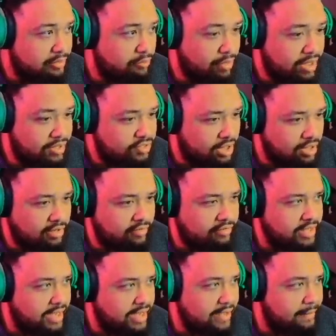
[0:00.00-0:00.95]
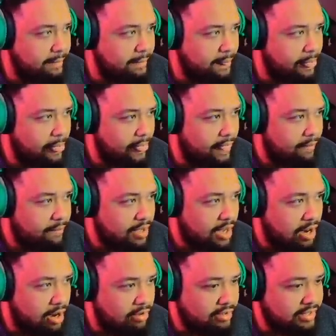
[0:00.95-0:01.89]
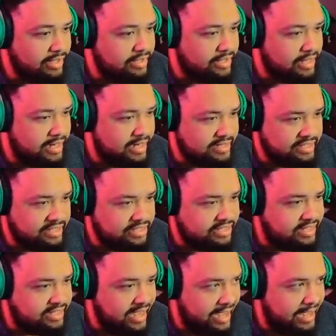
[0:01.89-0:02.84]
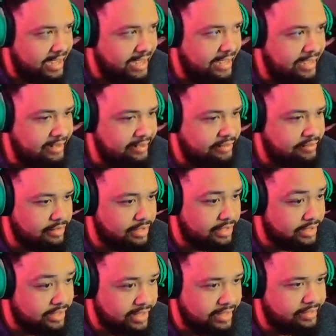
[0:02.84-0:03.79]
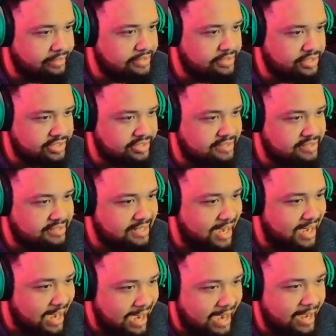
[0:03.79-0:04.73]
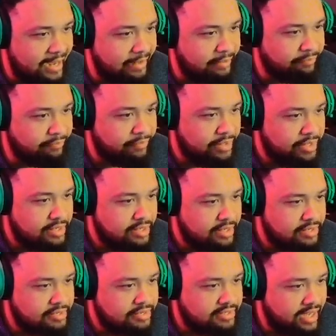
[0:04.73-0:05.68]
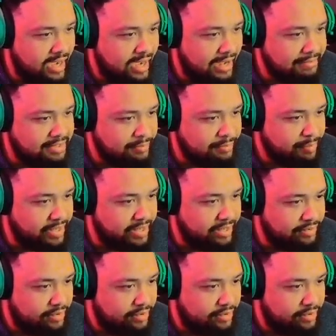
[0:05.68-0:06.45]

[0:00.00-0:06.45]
with all of that, all it does is just add, again, just time spent